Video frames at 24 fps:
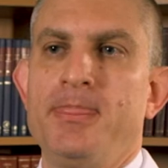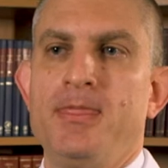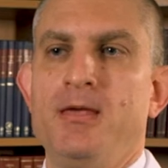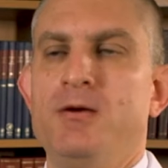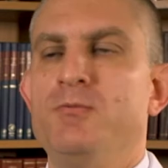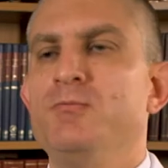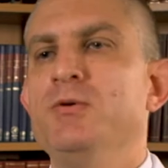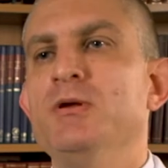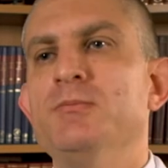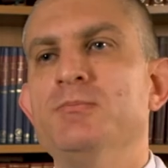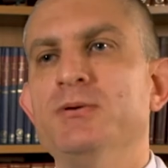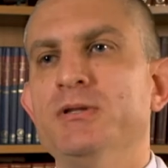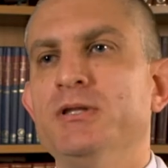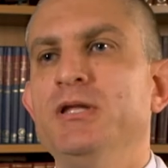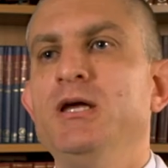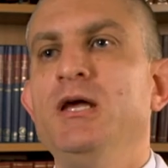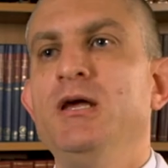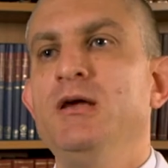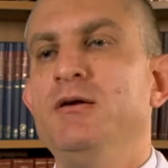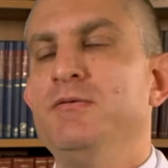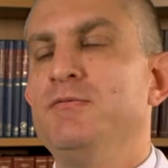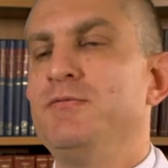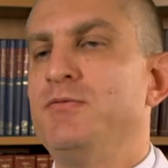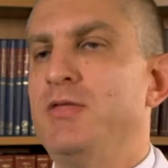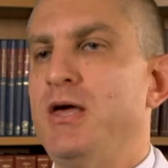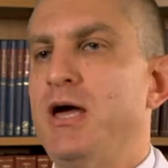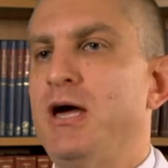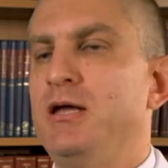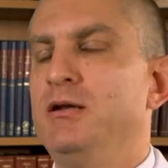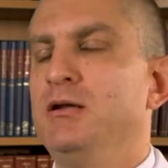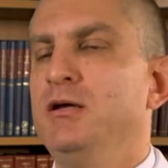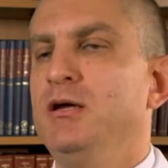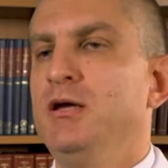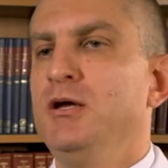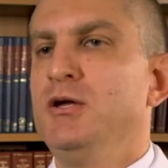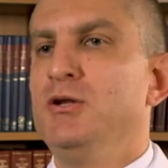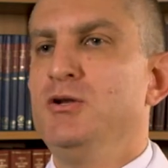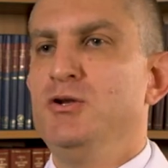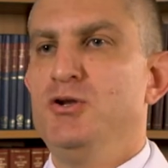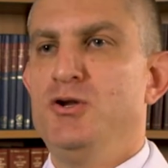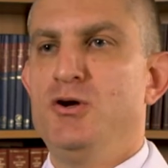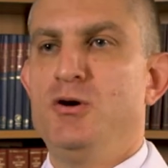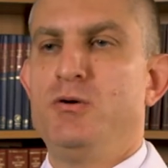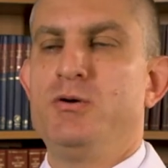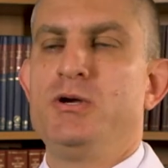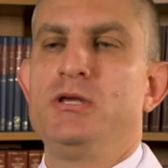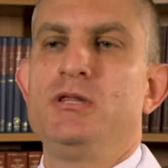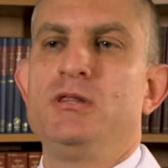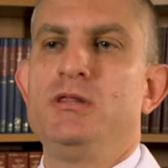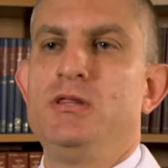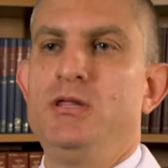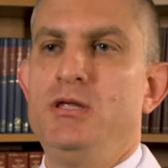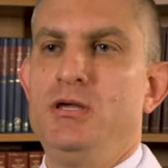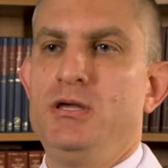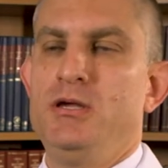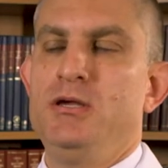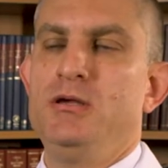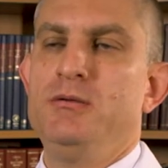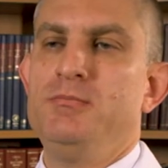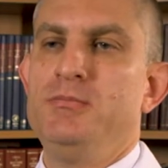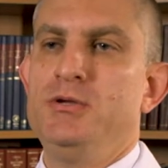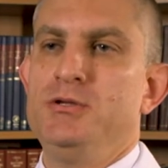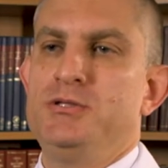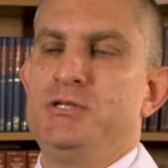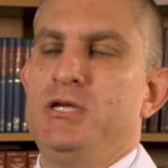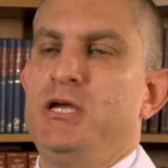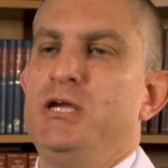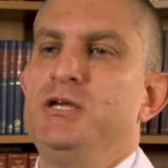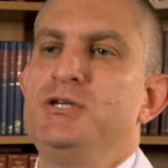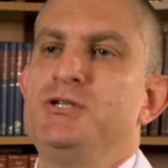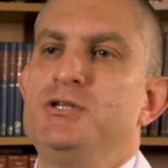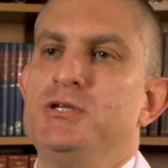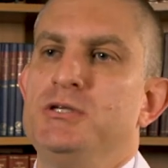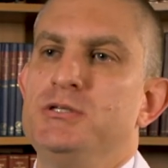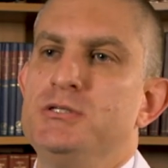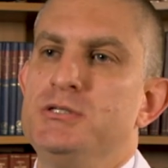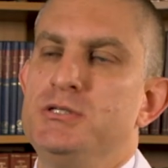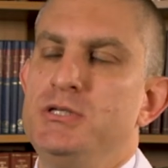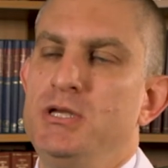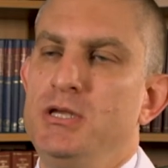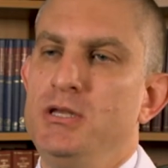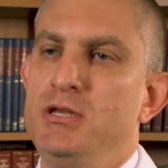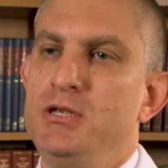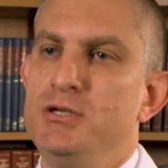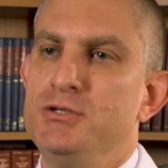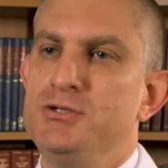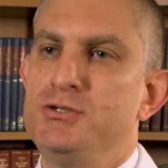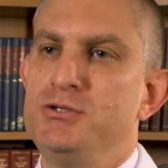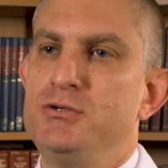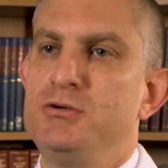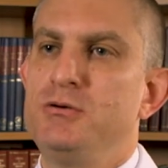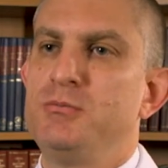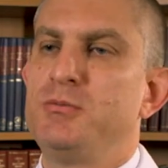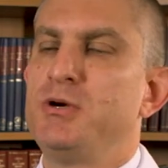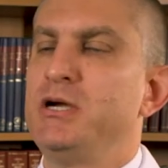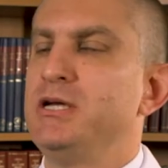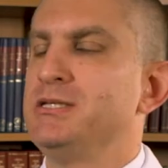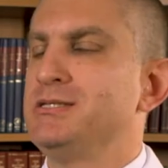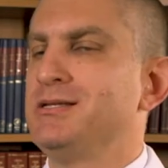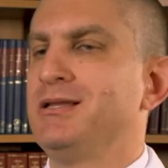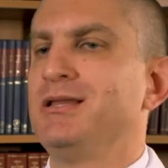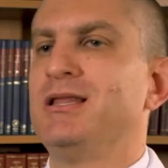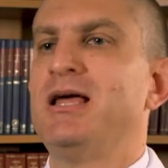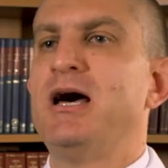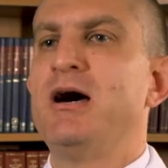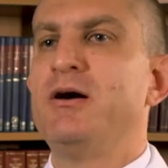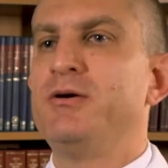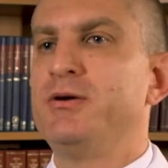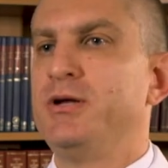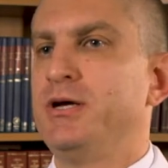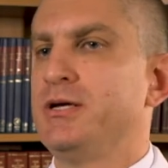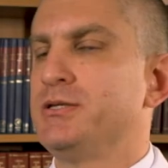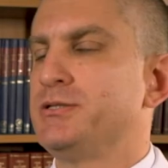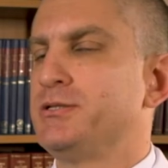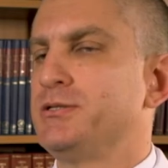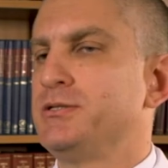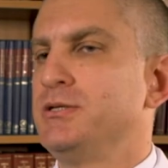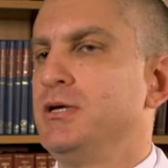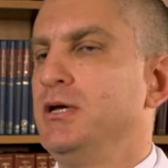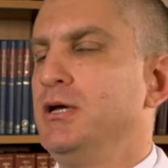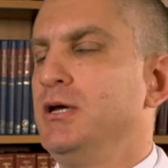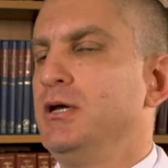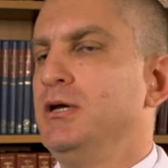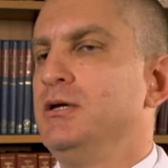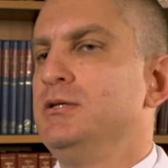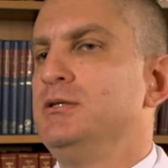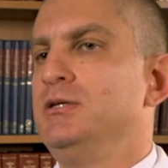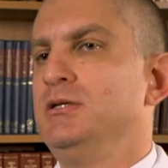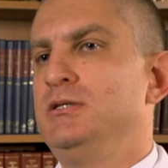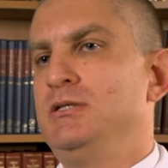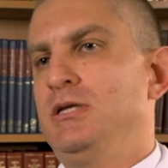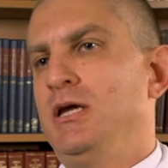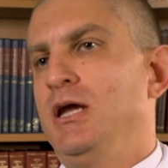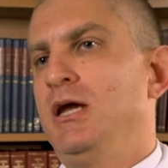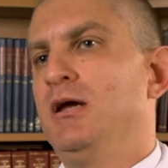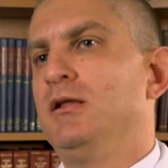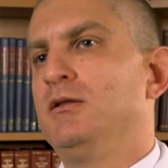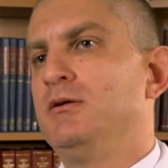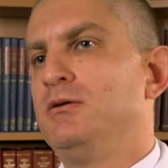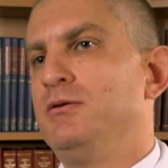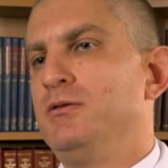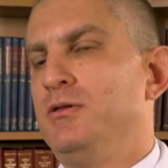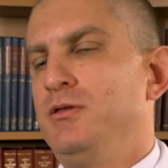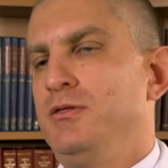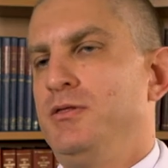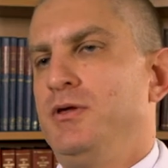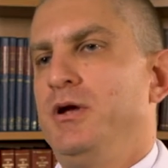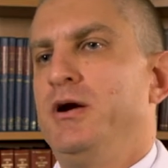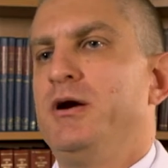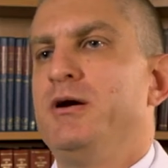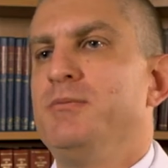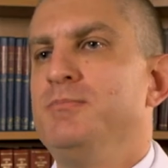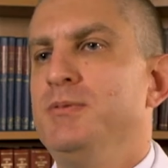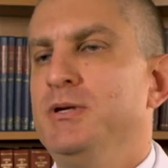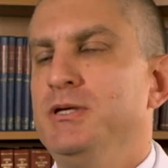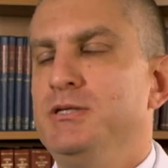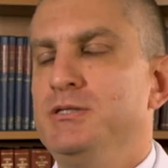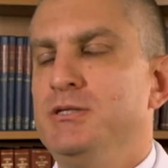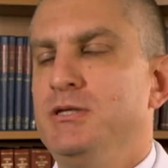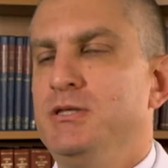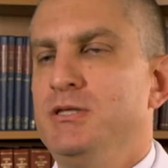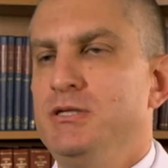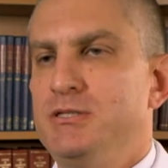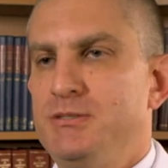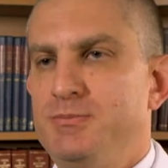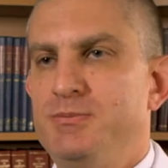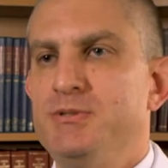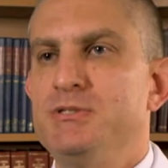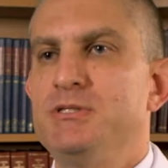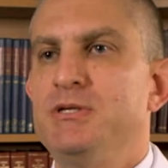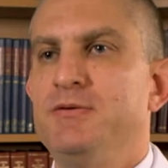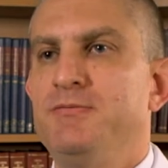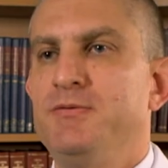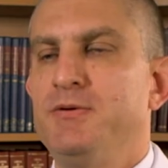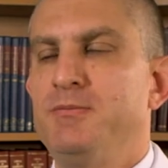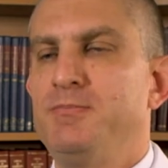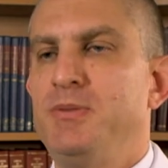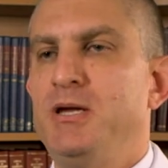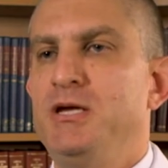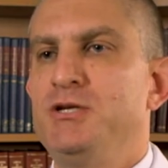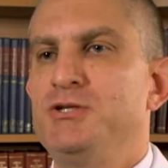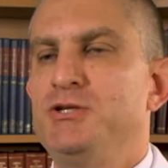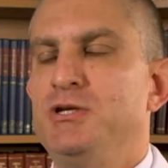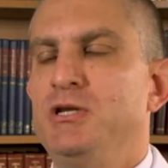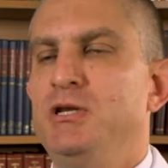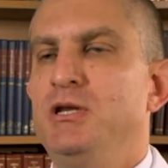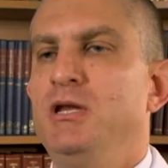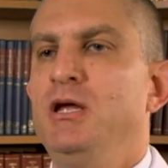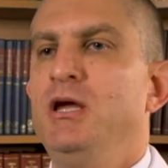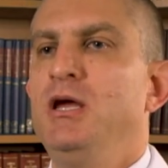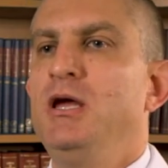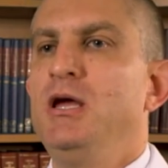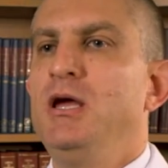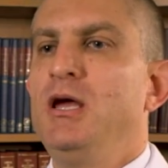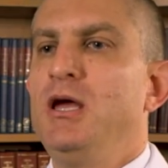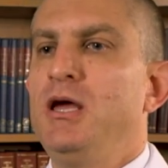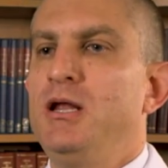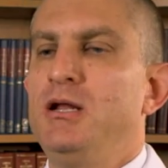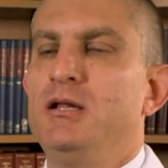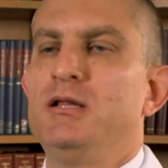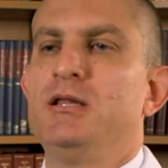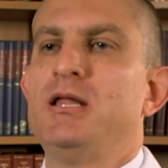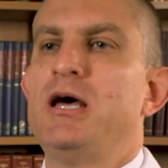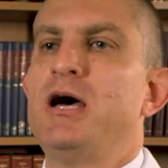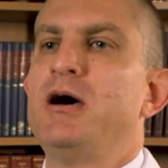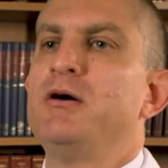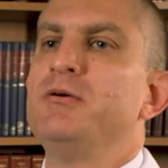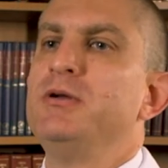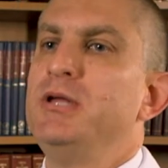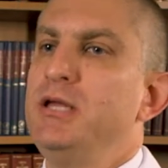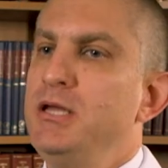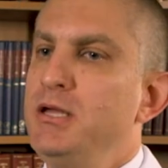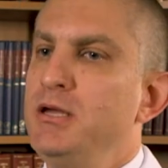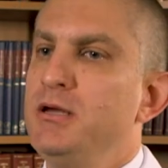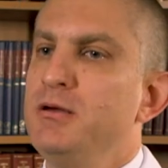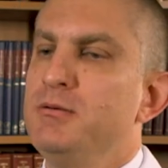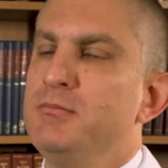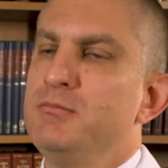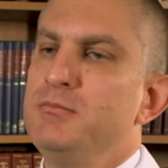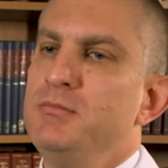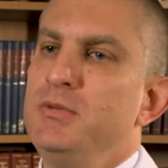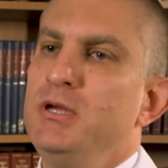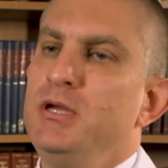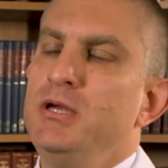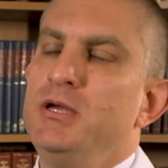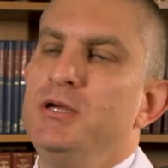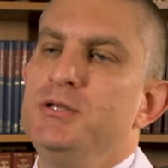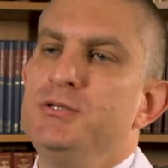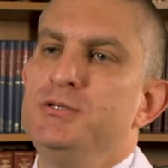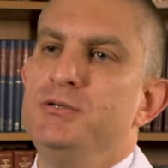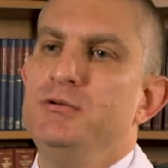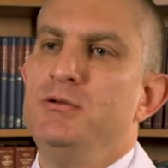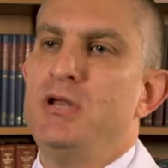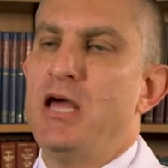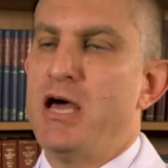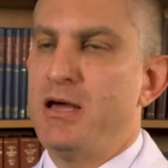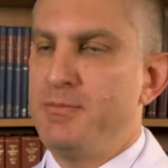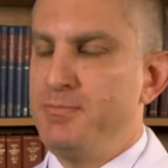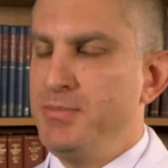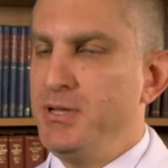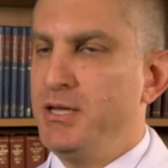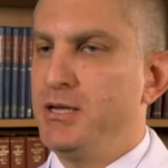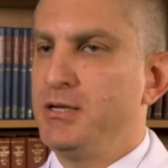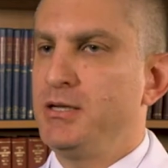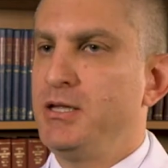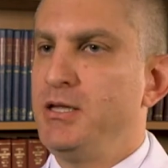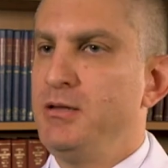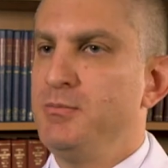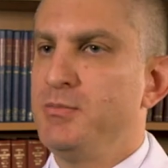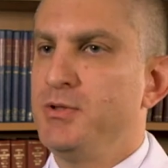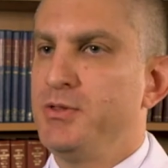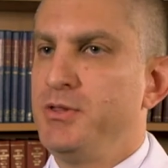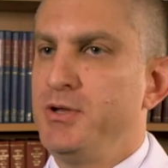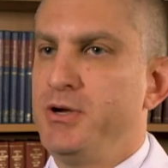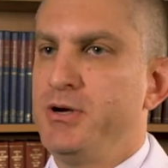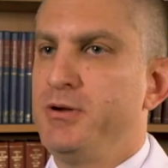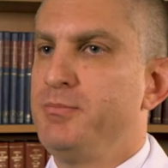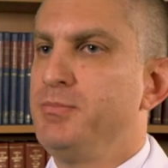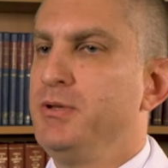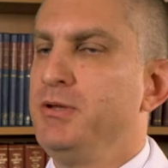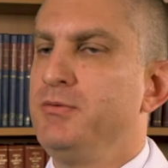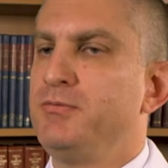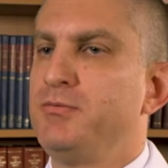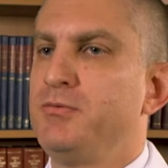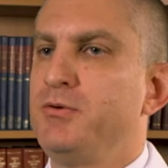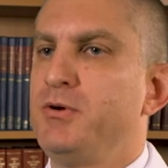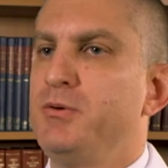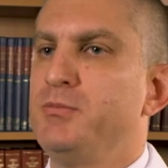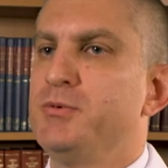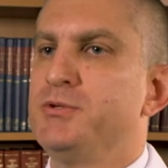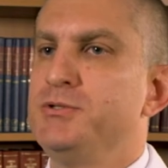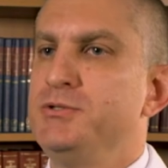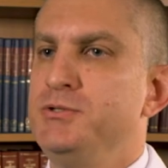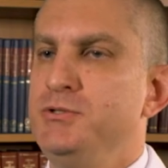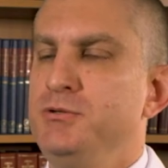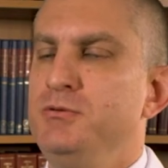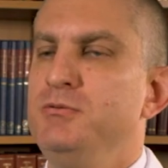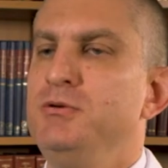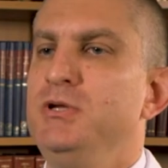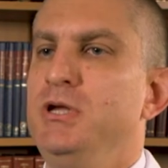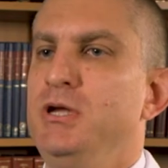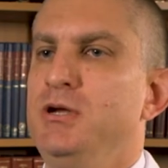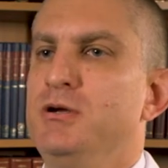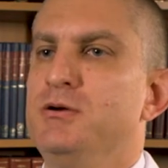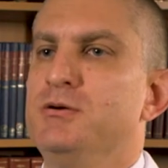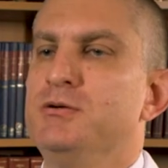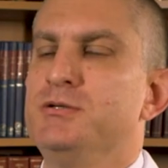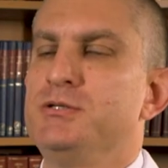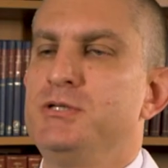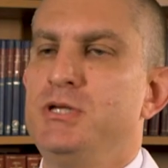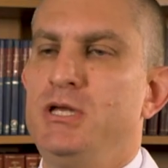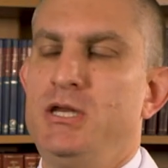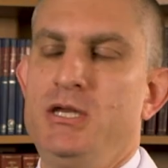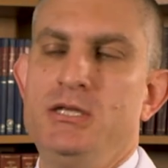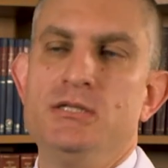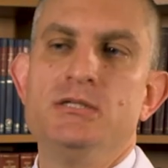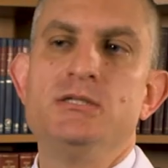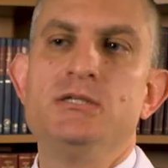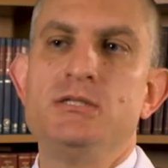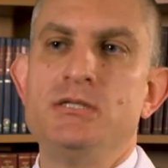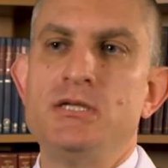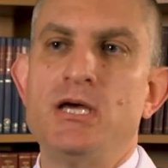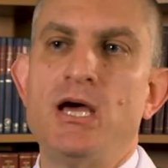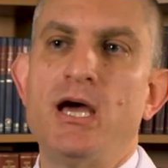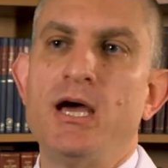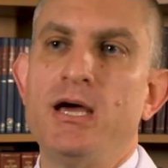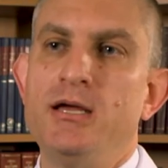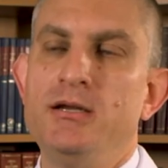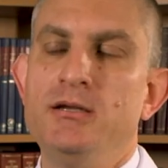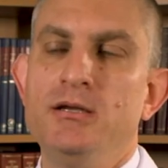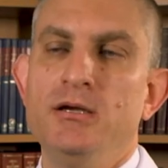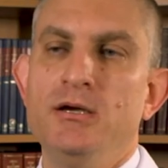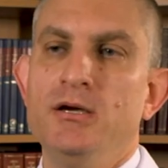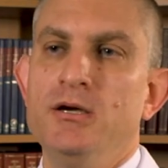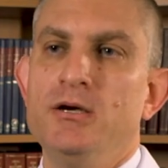And we believe that knowing the mutations in his tumor has allowed us to tailor the therapy to this specific patient and allowed him to not be on chemotherapy for almost 2 years and instead